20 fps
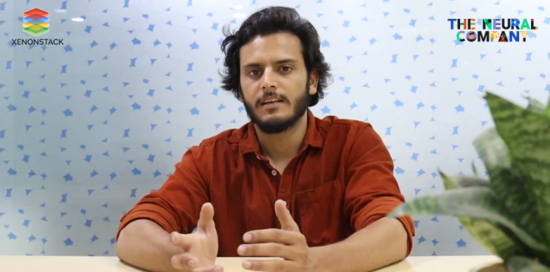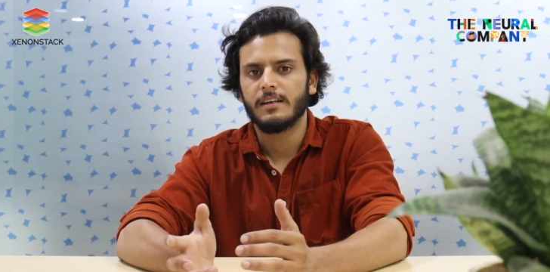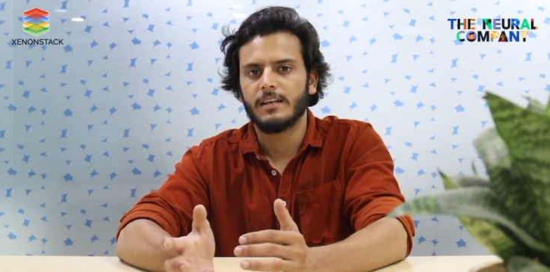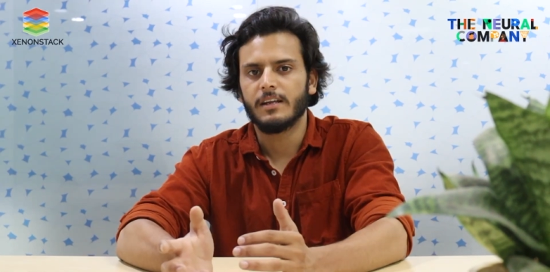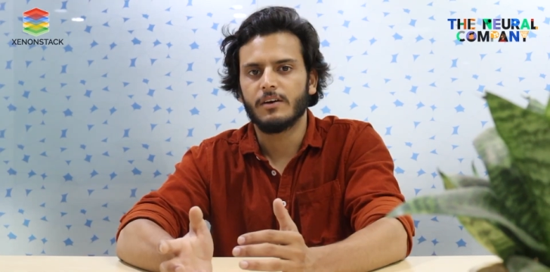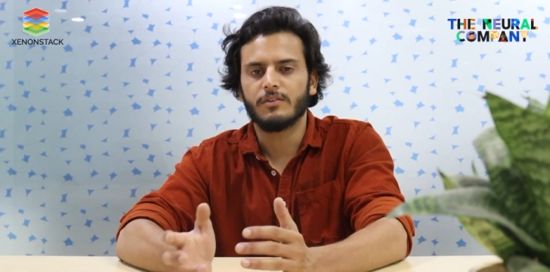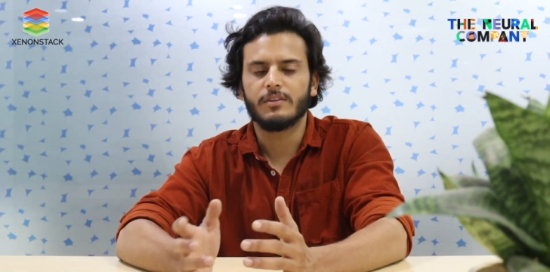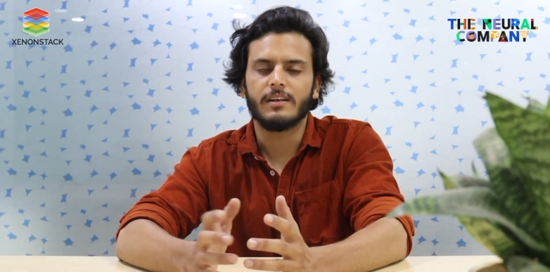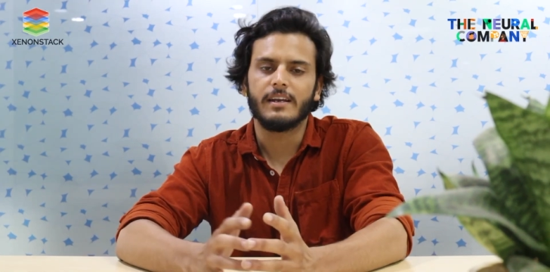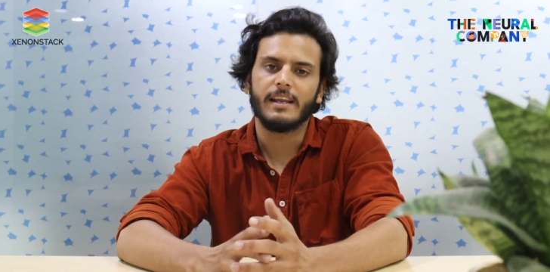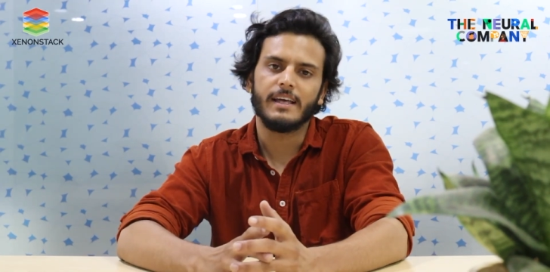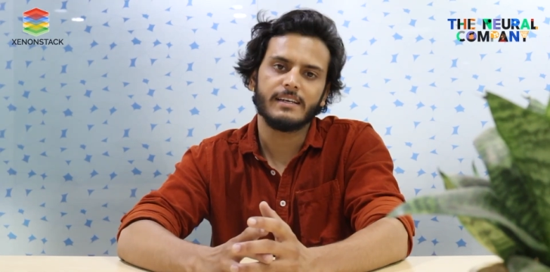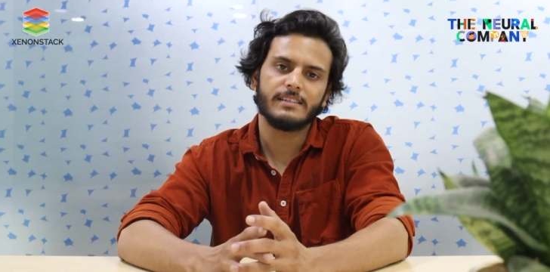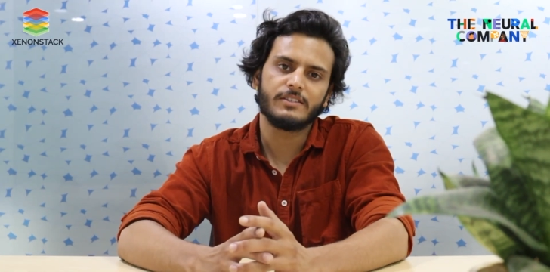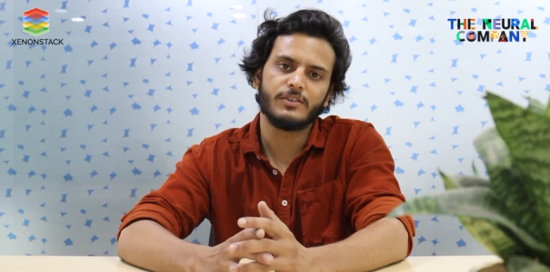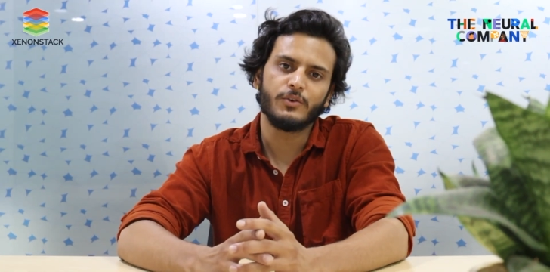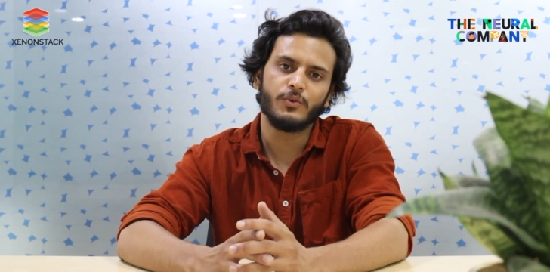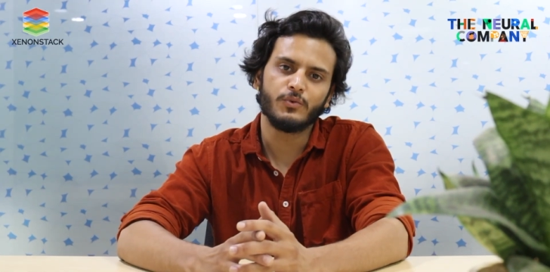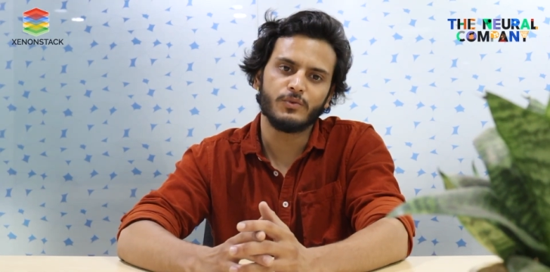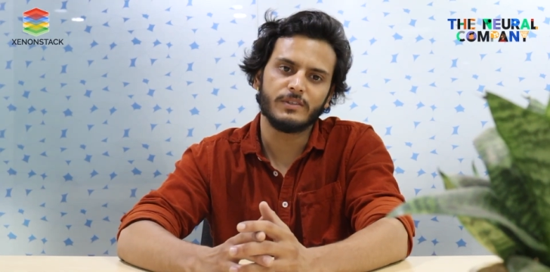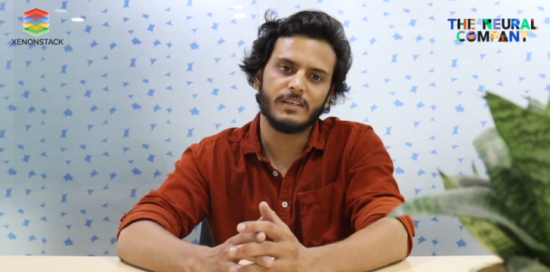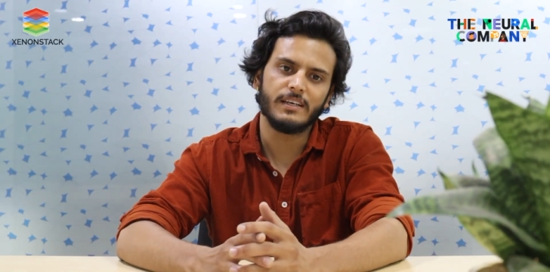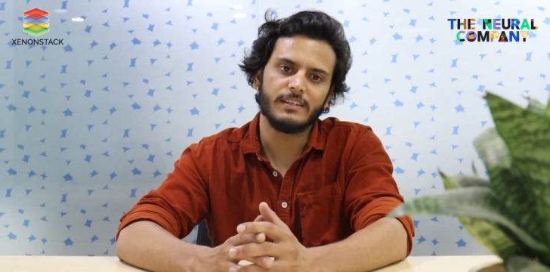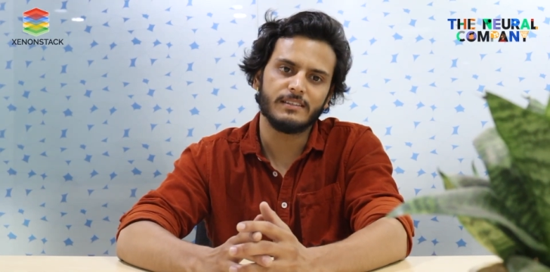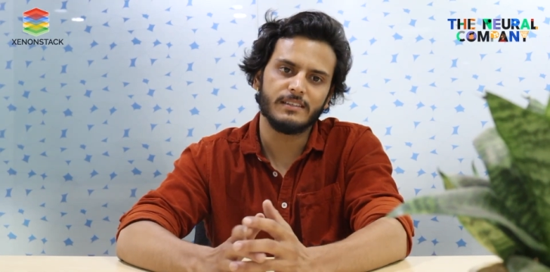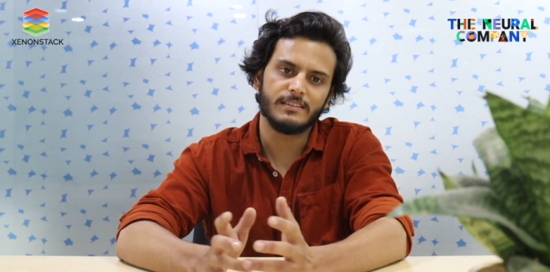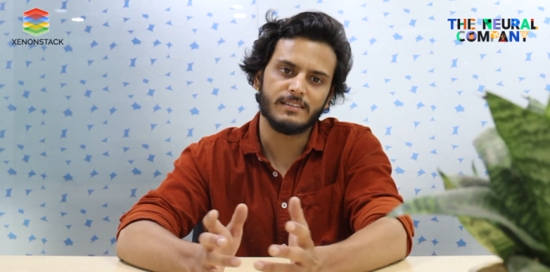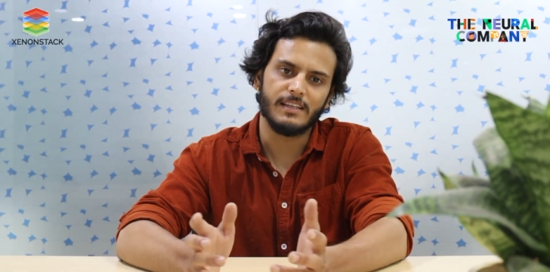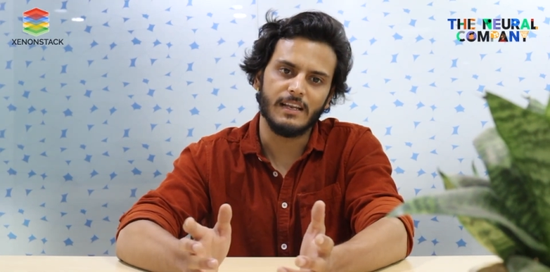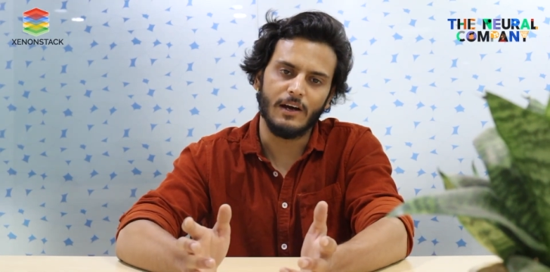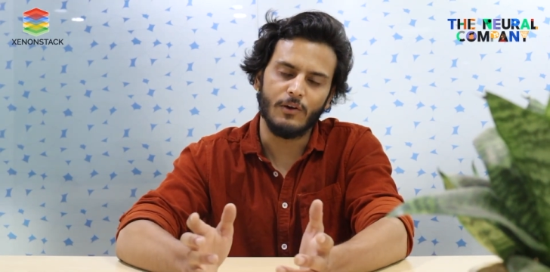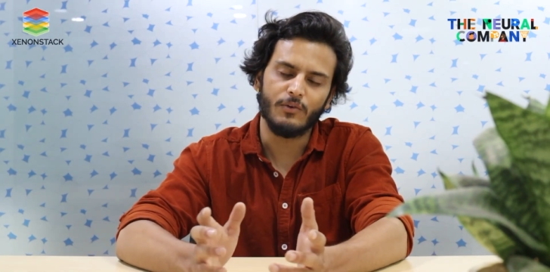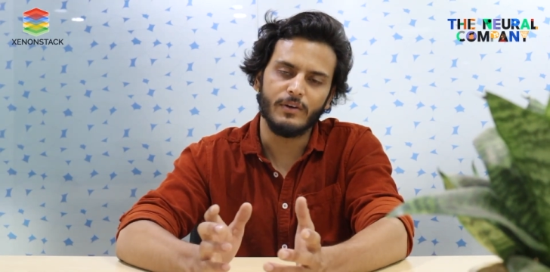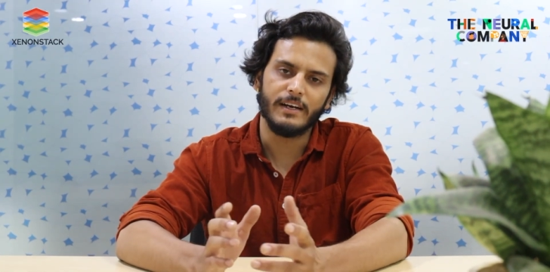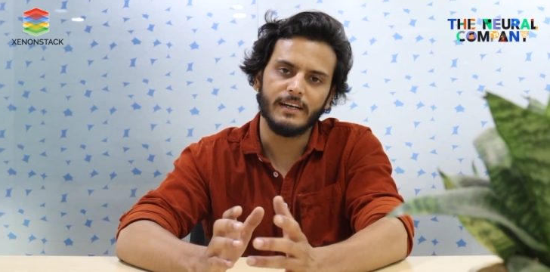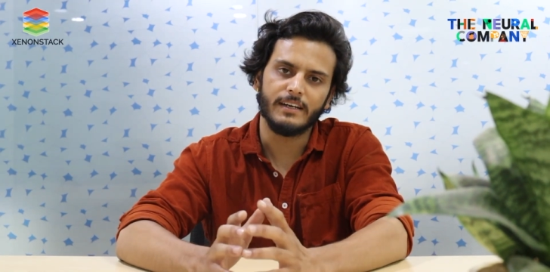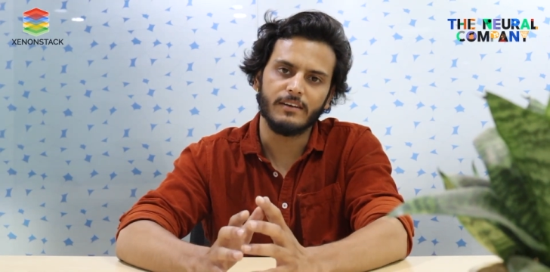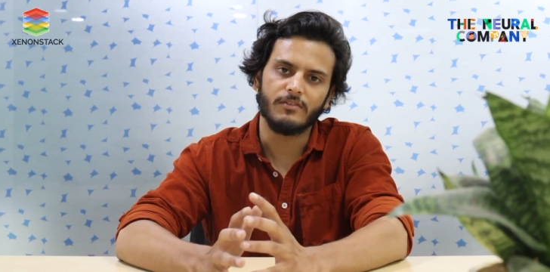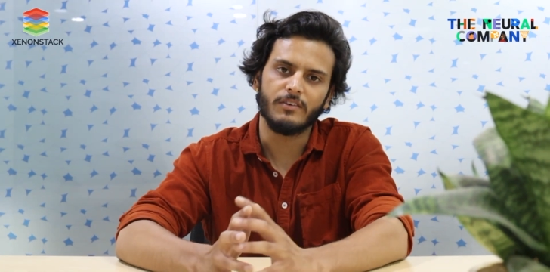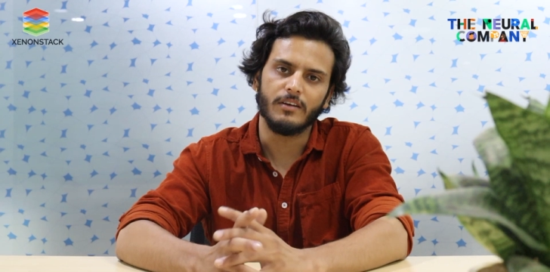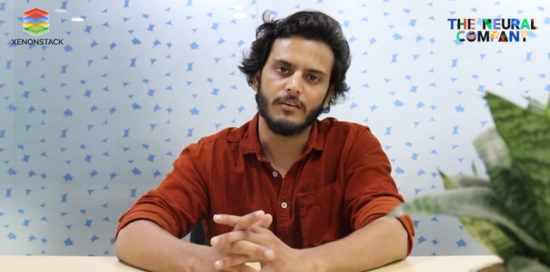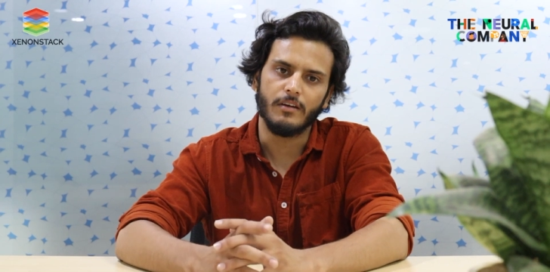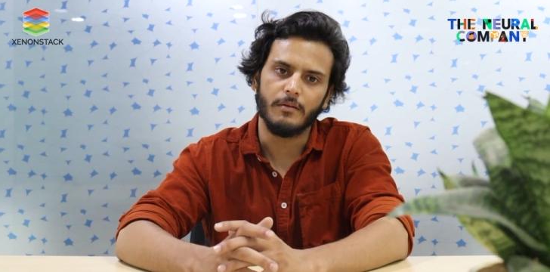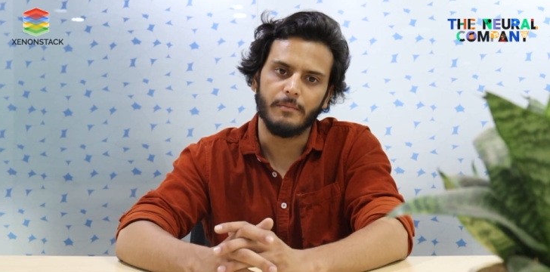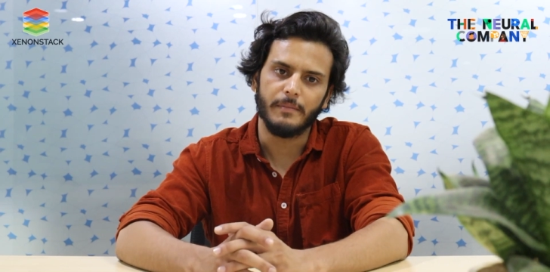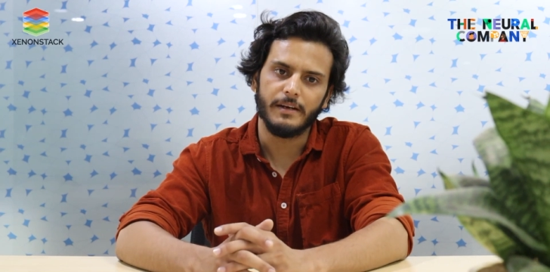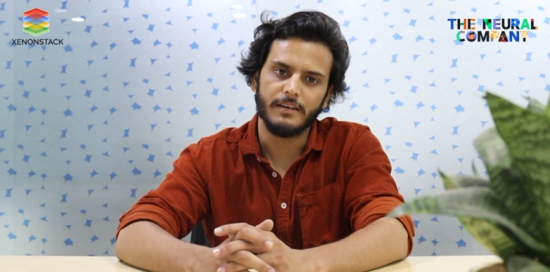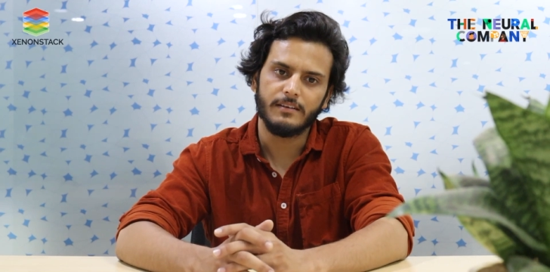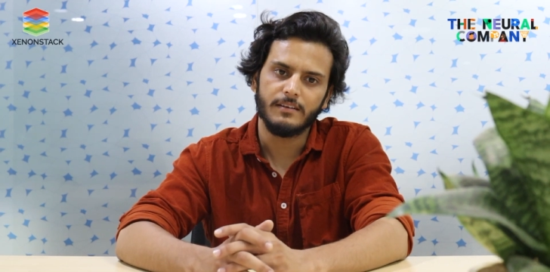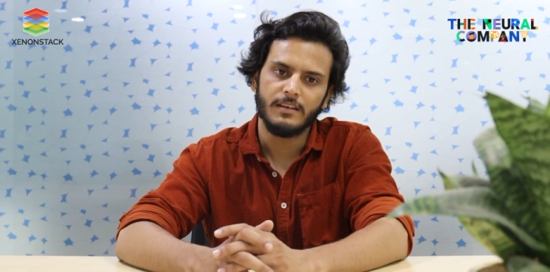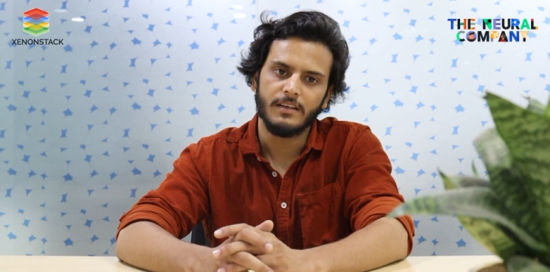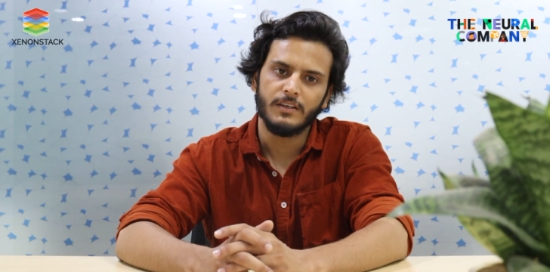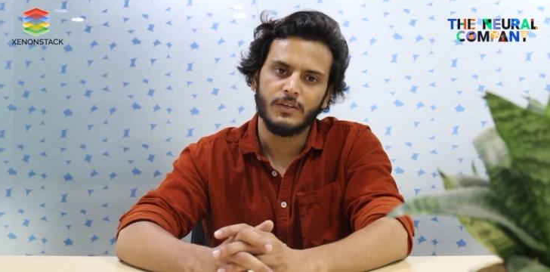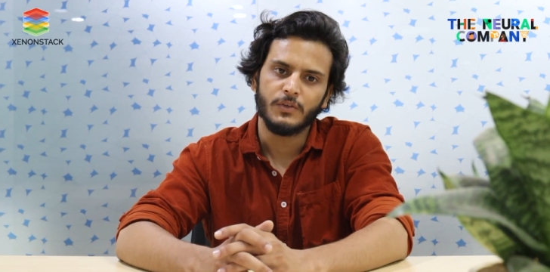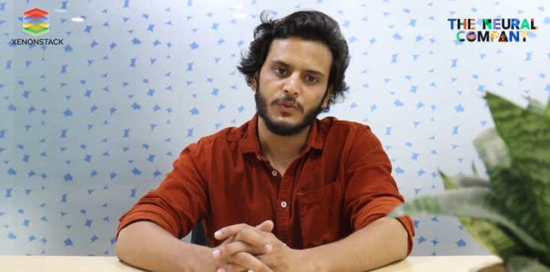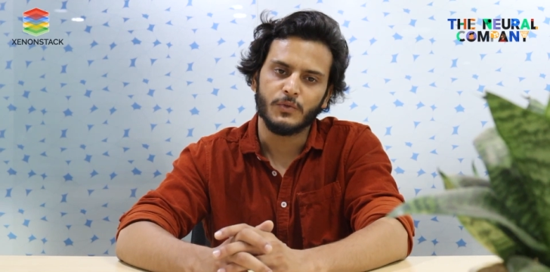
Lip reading: Now the next use case is cloud native development.